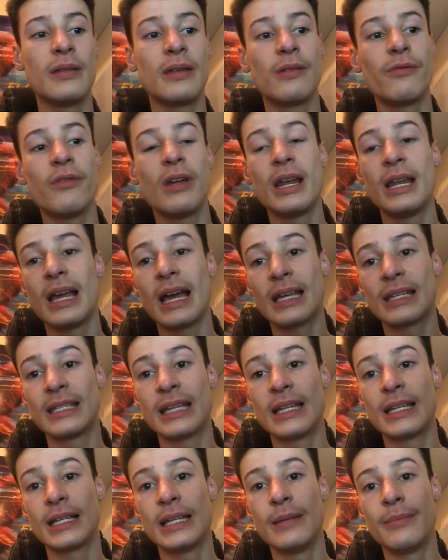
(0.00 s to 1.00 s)
They're really
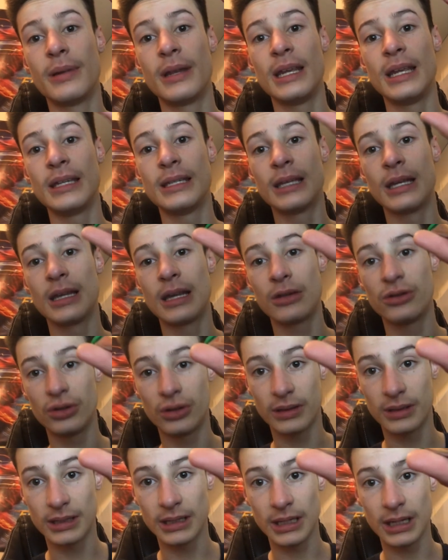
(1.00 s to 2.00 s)
aesthetically pleasing, as you
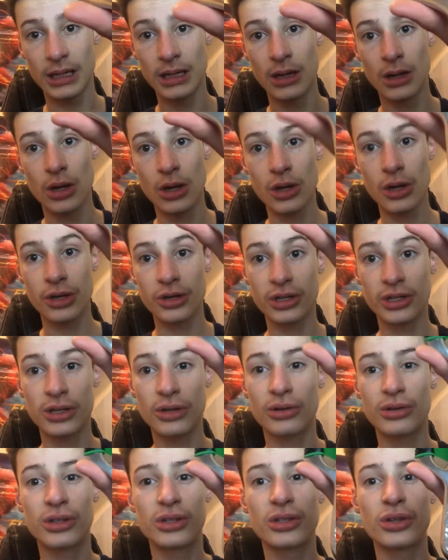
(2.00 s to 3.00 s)
can see. It just
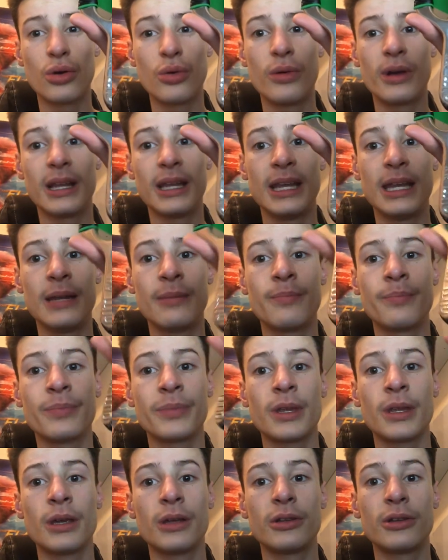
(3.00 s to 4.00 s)
looks so clean.
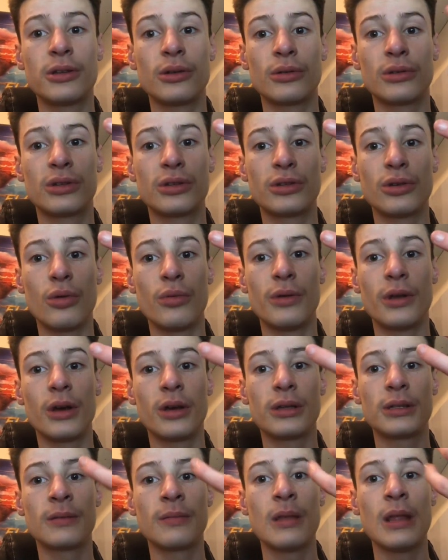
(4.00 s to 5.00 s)
It just looks so
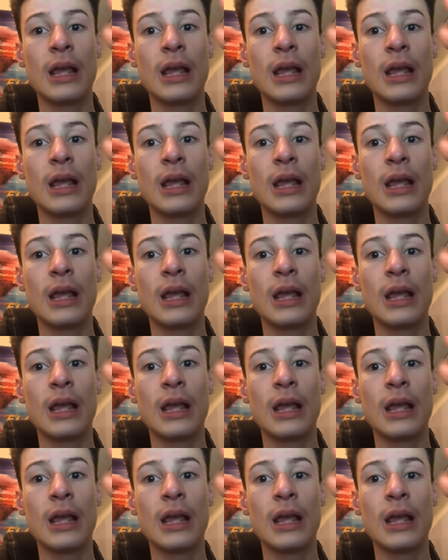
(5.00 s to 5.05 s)
nice.